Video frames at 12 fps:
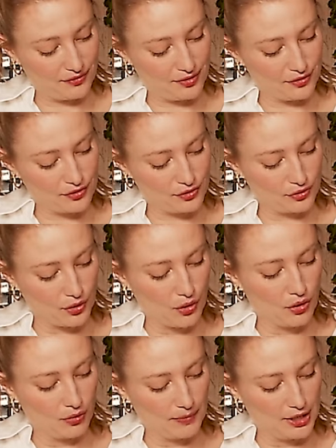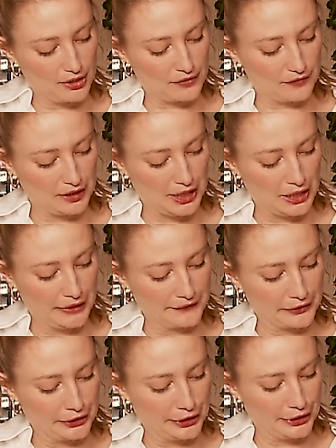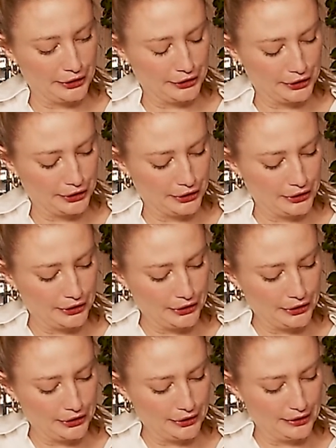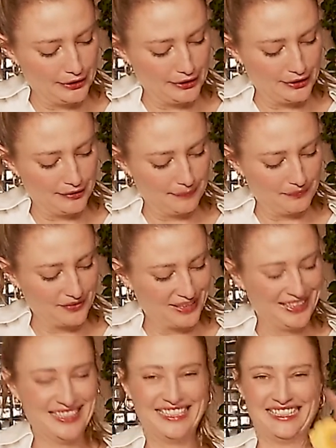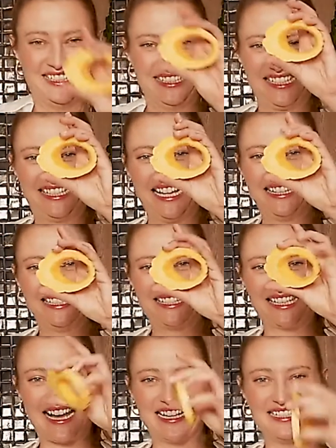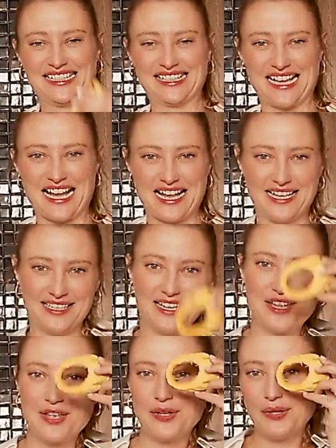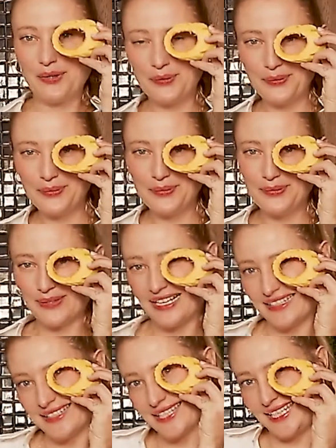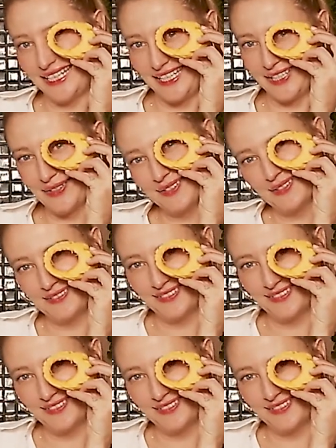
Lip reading: you, there's so much flavor in them. Set this guy aside. Ooh, I see you.